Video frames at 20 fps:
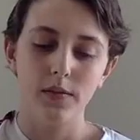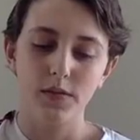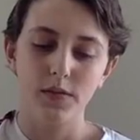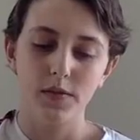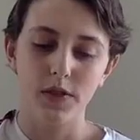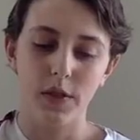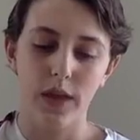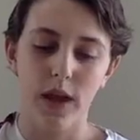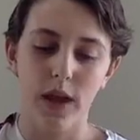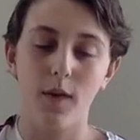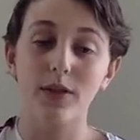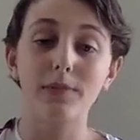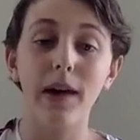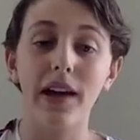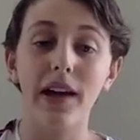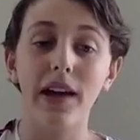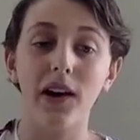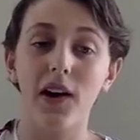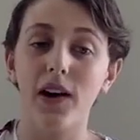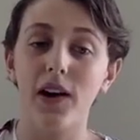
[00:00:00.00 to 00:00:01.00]
So that was
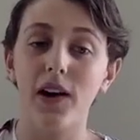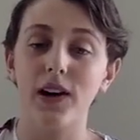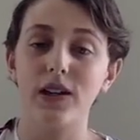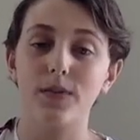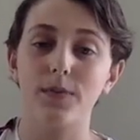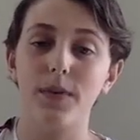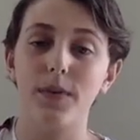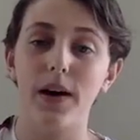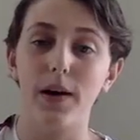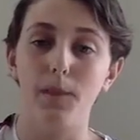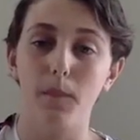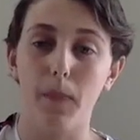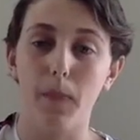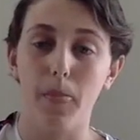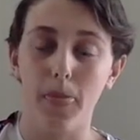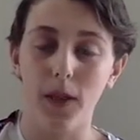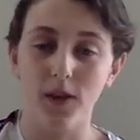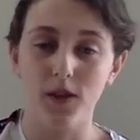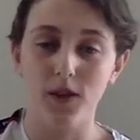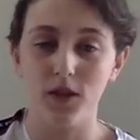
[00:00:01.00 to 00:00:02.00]
my hardest, but
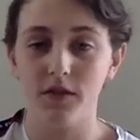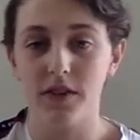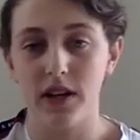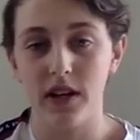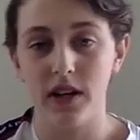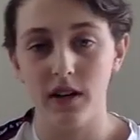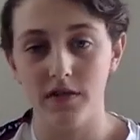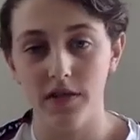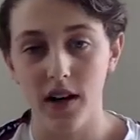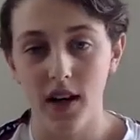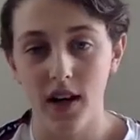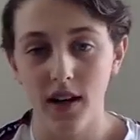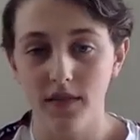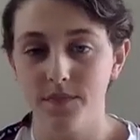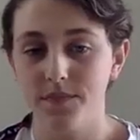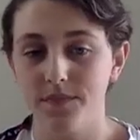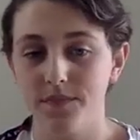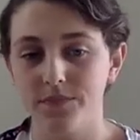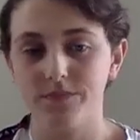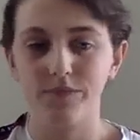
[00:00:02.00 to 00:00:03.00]
also very
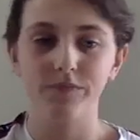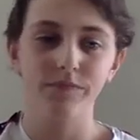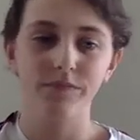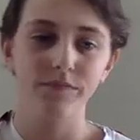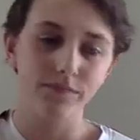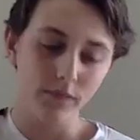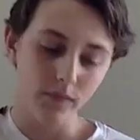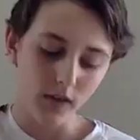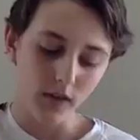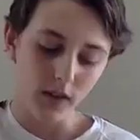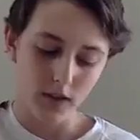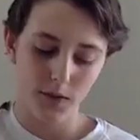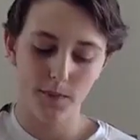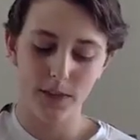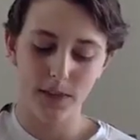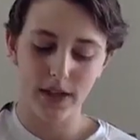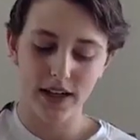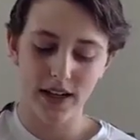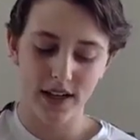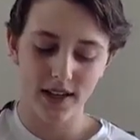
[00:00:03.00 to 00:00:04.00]
fun,
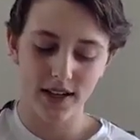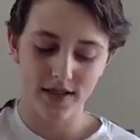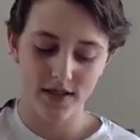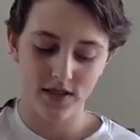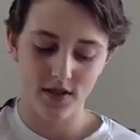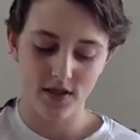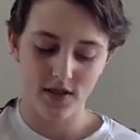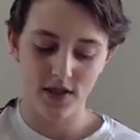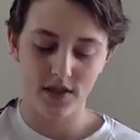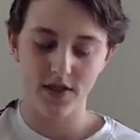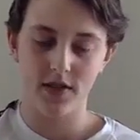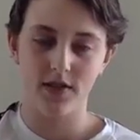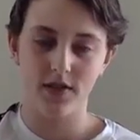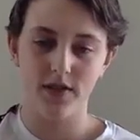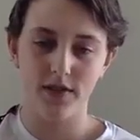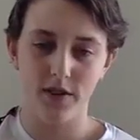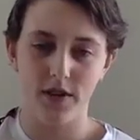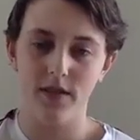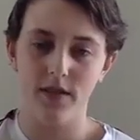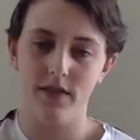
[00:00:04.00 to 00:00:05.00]
because there's just
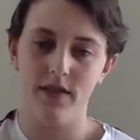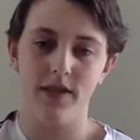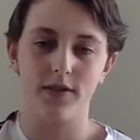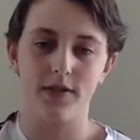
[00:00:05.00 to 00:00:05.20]
sort of this